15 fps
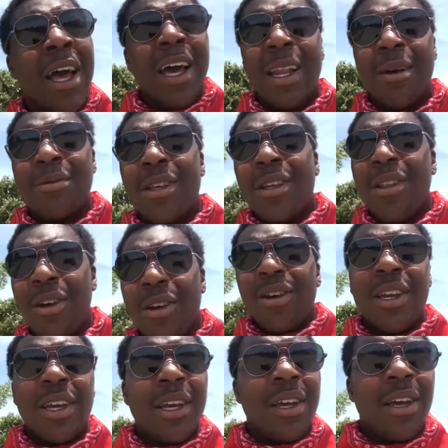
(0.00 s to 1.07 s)
And I'm still
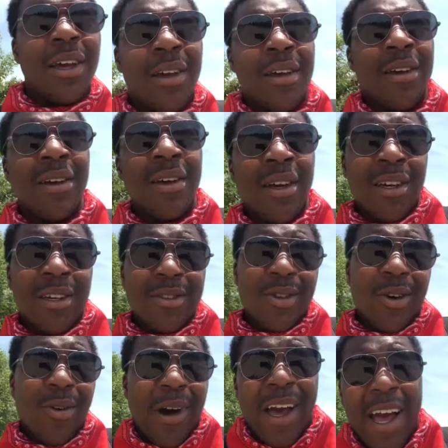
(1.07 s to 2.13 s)
learning.
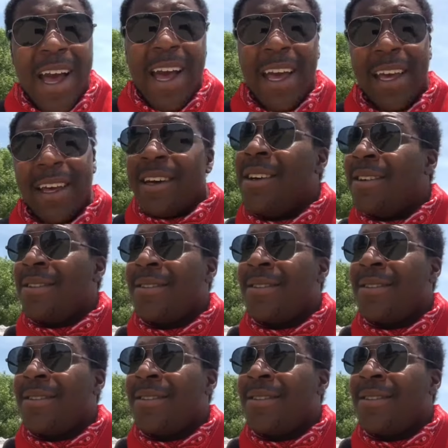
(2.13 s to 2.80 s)
So, hey.